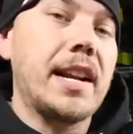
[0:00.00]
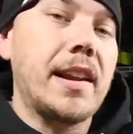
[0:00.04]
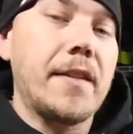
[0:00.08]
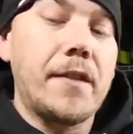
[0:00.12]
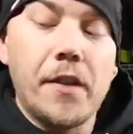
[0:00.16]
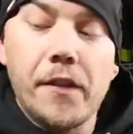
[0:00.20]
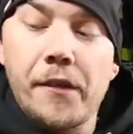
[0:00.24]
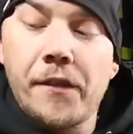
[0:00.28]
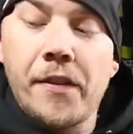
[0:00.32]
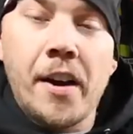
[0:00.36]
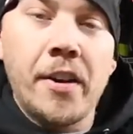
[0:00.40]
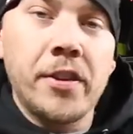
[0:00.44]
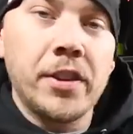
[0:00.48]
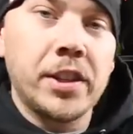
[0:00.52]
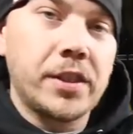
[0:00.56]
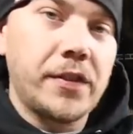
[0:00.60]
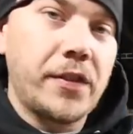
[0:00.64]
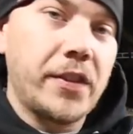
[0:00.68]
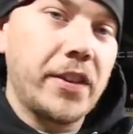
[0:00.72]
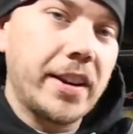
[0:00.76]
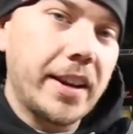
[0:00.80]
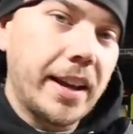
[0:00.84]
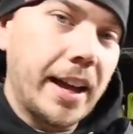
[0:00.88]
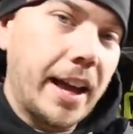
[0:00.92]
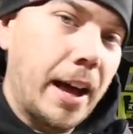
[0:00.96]
If you found this
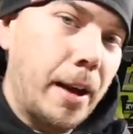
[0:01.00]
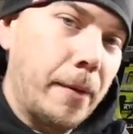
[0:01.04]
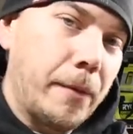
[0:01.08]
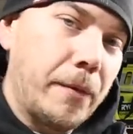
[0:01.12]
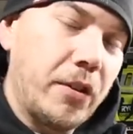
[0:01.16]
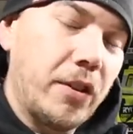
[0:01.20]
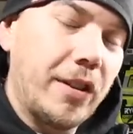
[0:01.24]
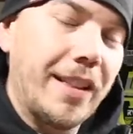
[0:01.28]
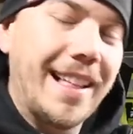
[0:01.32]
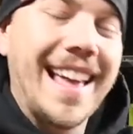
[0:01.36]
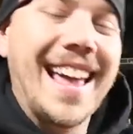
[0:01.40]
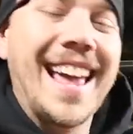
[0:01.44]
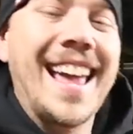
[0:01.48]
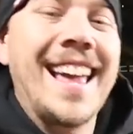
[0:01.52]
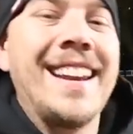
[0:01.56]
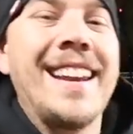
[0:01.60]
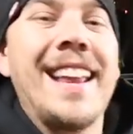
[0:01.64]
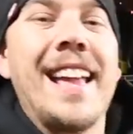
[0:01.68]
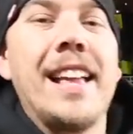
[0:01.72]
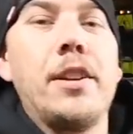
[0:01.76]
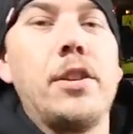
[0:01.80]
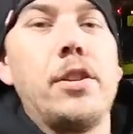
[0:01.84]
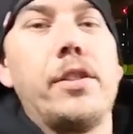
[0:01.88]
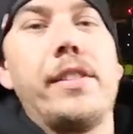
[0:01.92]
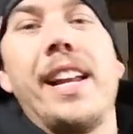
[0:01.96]
video helpful and
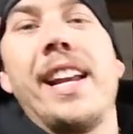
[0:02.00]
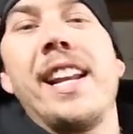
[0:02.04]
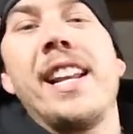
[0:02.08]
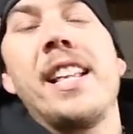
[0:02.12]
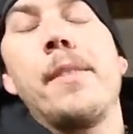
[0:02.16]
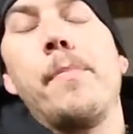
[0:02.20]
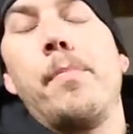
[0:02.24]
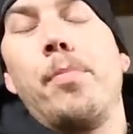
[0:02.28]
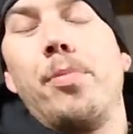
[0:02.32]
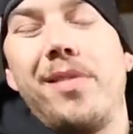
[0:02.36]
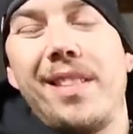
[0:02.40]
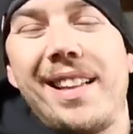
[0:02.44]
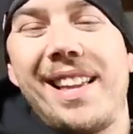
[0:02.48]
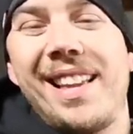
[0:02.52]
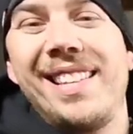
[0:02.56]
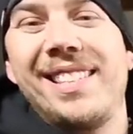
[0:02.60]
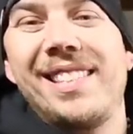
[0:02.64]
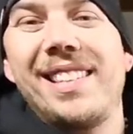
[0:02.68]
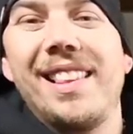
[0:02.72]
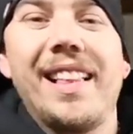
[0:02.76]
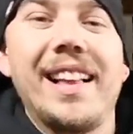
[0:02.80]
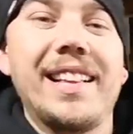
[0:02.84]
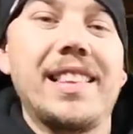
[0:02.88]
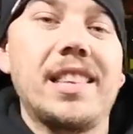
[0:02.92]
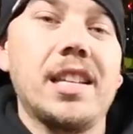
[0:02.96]
entertaining,
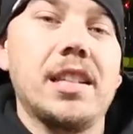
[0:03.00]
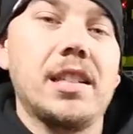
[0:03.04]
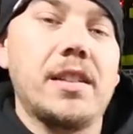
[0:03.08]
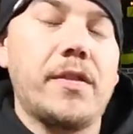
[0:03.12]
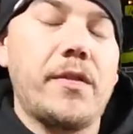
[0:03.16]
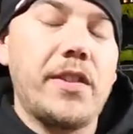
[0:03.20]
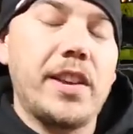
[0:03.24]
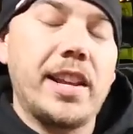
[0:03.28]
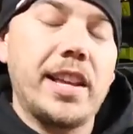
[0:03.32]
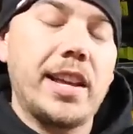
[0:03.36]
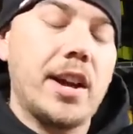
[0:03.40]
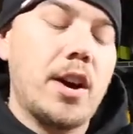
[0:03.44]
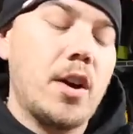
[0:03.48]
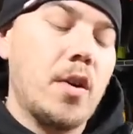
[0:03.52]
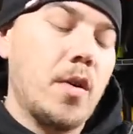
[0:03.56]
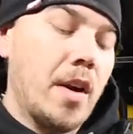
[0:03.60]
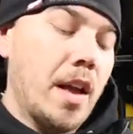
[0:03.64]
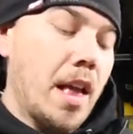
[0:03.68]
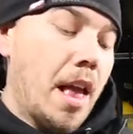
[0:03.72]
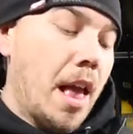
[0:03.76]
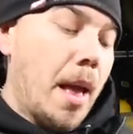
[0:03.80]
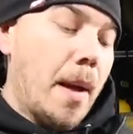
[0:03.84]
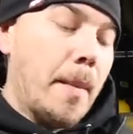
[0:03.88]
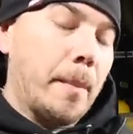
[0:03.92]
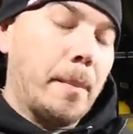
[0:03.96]
please like this video.
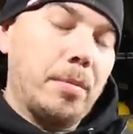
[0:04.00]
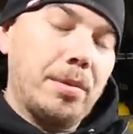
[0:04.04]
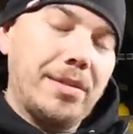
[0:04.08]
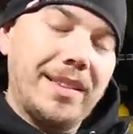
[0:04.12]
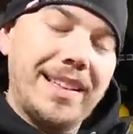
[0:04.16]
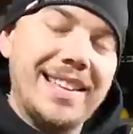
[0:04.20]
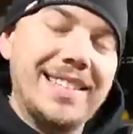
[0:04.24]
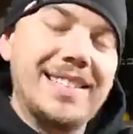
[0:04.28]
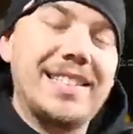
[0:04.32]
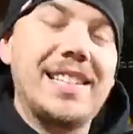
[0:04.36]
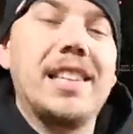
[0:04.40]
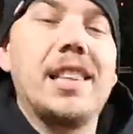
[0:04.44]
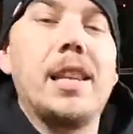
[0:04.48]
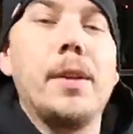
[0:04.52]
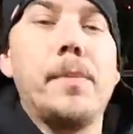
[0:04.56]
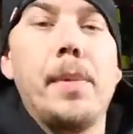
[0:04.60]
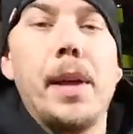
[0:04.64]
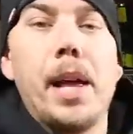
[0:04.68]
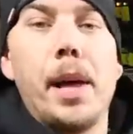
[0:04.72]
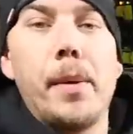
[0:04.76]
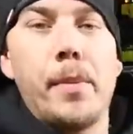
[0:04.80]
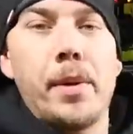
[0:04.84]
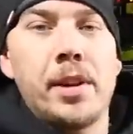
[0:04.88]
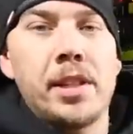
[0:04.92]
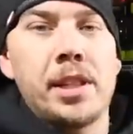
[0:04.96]
Please hit the
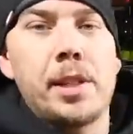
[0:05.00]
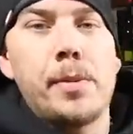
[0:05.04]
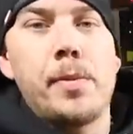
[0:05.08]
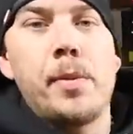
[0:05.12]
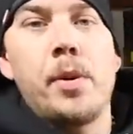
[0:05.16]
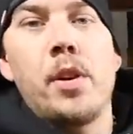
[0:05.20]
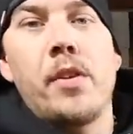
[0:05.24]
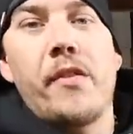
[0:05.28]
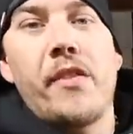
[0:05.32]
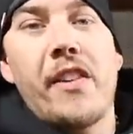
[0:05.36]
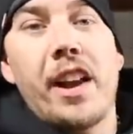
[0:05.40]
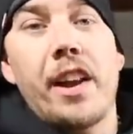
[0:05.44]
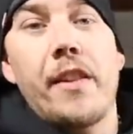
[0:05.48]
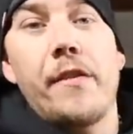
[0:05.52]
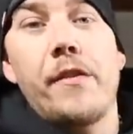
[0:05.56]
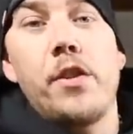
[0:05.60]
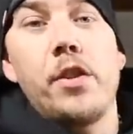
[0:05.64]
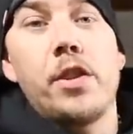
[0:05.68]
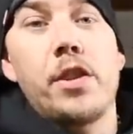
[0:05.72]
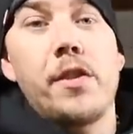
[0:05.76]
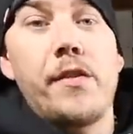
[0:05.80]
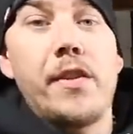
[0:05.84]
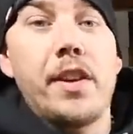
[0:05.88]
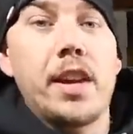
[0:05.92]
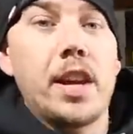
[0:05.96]
bell button to be notified of
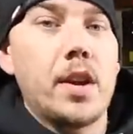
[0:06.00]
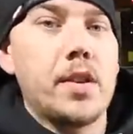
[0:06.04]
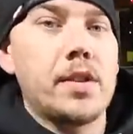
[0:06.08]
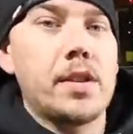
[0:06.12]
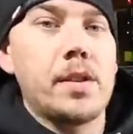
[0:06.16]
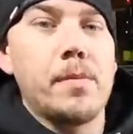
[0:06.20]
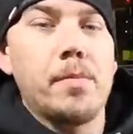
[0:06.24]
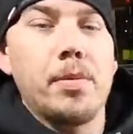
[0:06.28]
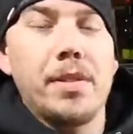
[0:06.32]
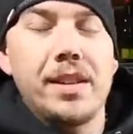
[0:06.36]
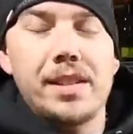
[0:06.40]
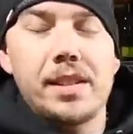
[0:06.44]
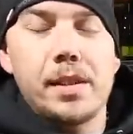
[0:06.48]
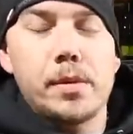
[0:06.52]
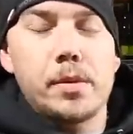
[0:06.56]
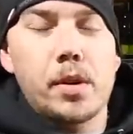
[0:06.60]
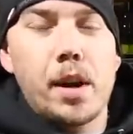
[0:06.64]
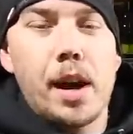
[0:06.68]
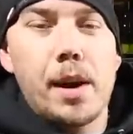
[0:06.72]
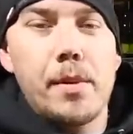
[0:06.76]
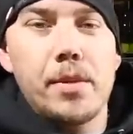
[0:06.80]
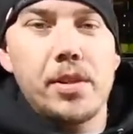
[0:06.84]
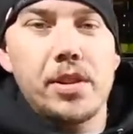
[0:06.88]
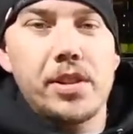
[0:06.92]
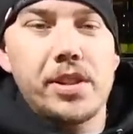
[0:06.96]
future videos, and please
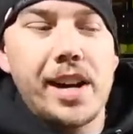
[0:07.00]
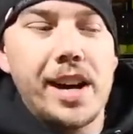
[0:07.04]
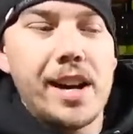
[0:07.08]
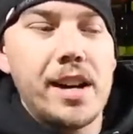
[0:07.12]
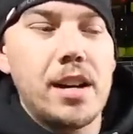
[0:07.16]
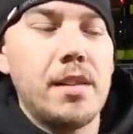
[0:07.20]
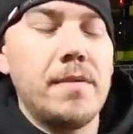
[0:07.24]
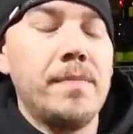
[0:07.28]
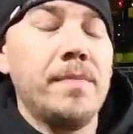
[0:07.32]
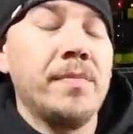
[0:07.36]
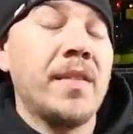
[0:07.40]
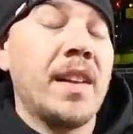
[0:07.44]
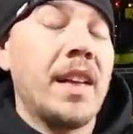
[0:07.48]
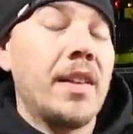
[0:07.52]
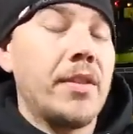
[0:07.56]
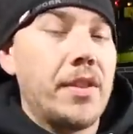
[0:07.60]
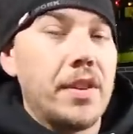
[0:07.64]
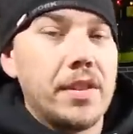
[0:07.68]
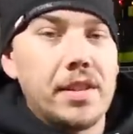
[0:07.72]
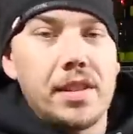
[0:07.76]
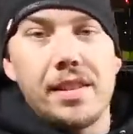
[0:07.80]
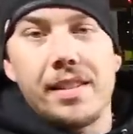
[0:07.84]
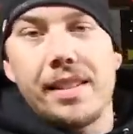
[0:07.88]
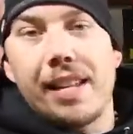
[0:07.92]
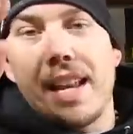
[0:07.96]
subscribe to the channel.
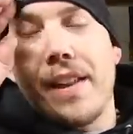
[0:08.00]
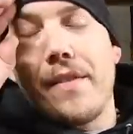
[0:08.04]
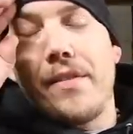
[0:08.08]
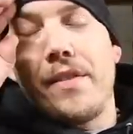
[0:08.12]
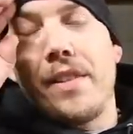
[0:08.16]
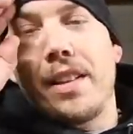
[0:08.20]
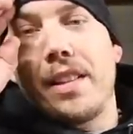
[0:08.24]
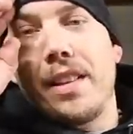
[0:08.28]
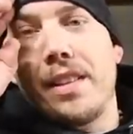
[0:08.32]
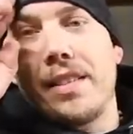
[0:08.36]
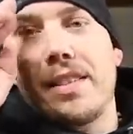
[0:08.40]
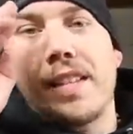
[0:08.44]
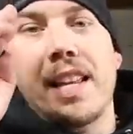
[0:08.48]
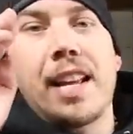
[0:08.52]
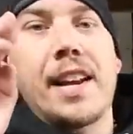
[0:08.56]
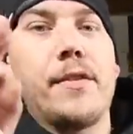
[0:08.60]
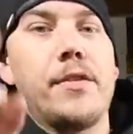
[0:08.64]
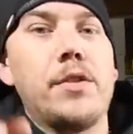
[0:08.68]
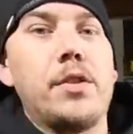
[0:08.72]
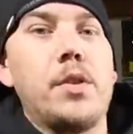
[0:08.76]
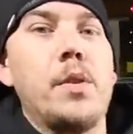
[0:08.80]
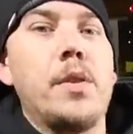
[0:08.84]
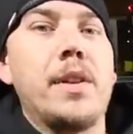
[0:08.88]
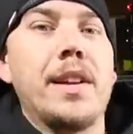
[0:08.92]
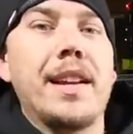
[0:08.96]
This is Dave Nicklas. Thank you
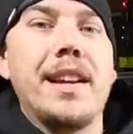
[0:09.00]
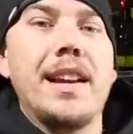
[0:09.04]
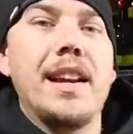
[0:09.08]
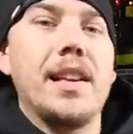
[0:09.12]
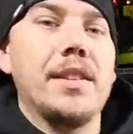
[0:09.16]
for tuning in.